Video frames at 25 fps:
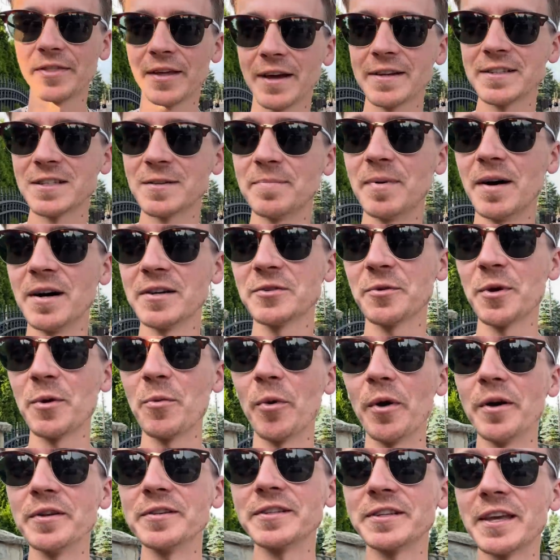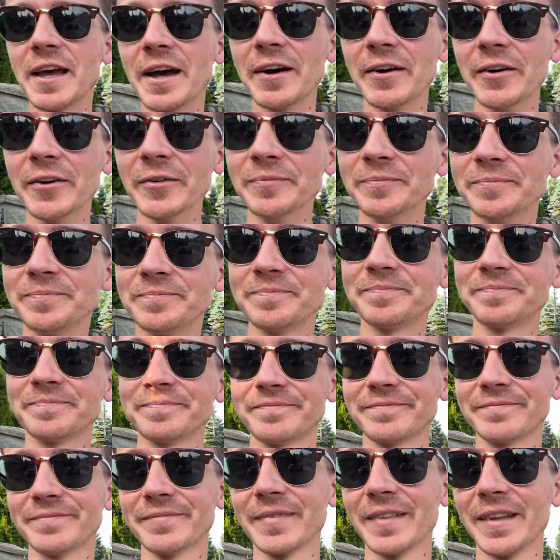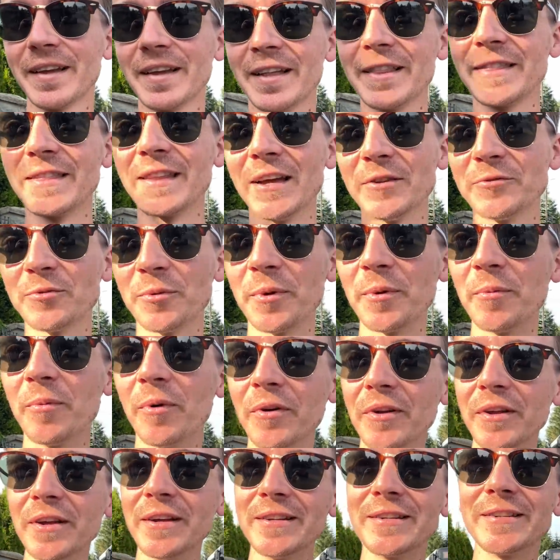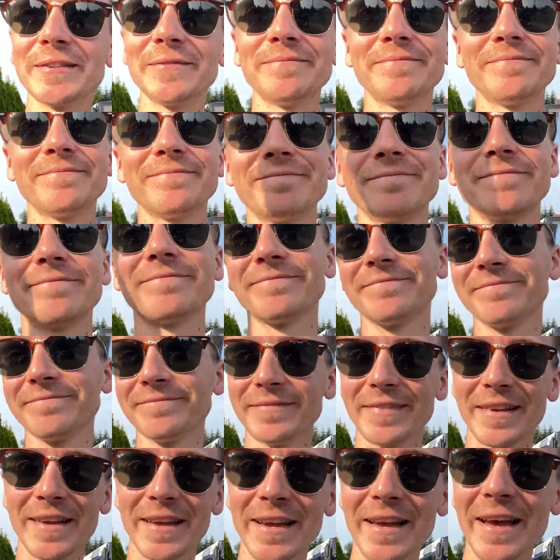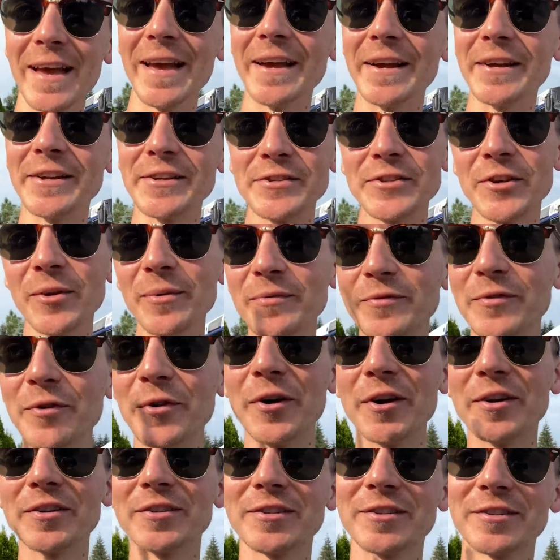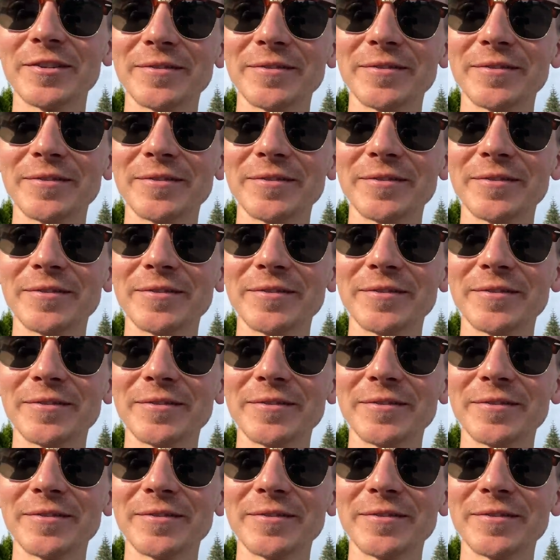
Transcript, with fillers: that is the bus that we wanted to get on. That's what we wanted. It ain't gonna stop for us.